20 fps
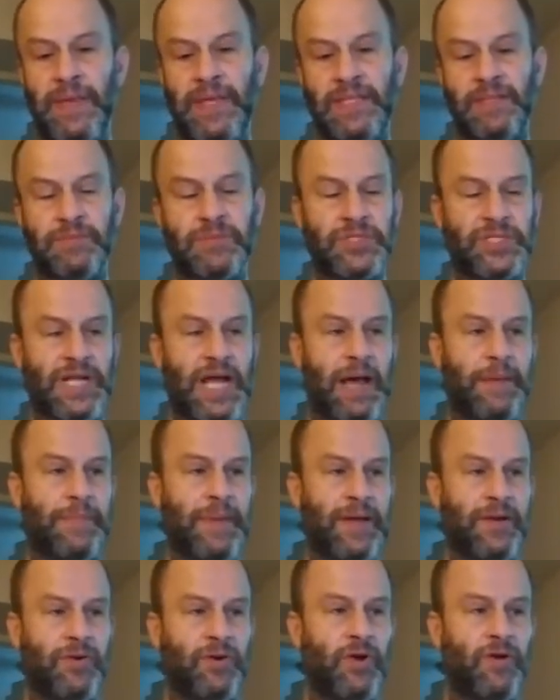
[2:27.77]
made them stop.
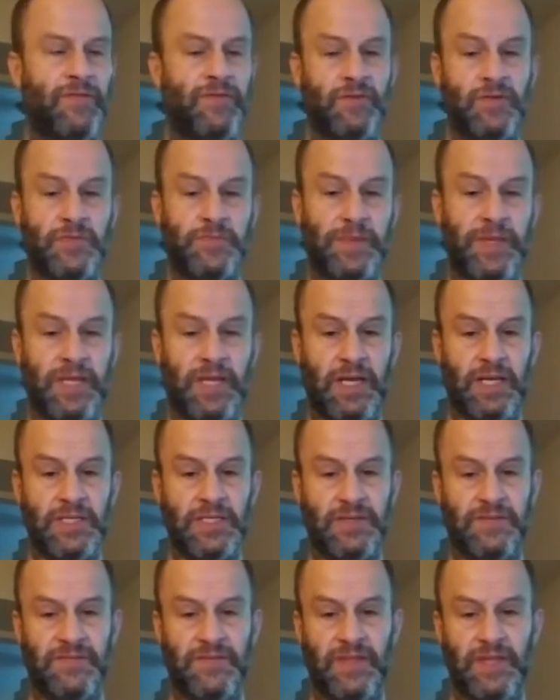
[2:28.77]
I don't know if it was
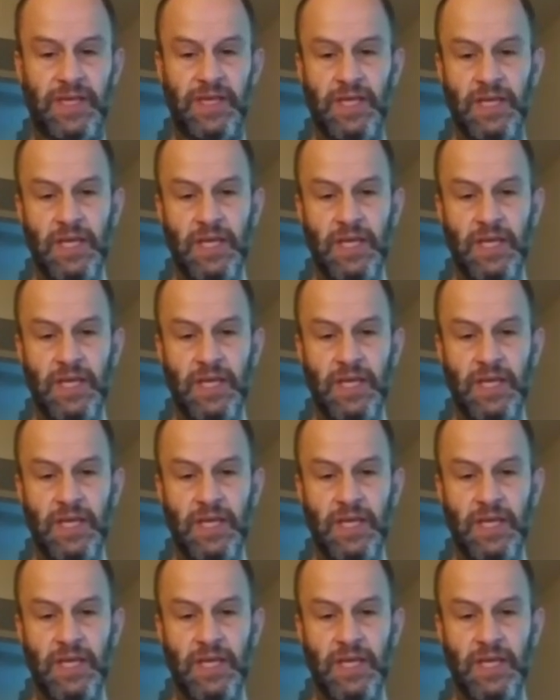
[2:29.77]
because of the